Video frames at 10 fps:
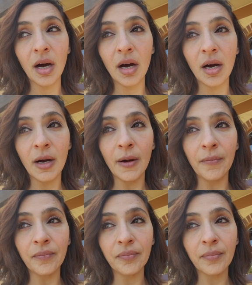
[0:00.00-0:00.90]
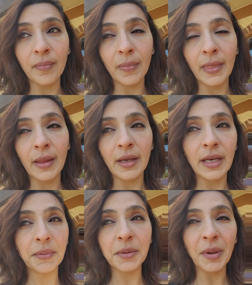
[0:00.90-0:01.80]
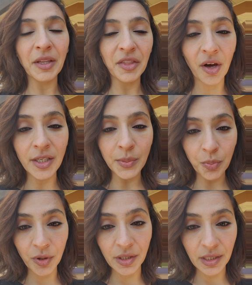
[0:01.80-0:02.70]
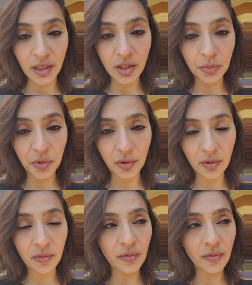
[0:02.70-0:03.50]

um, keeps my thoughts predictable.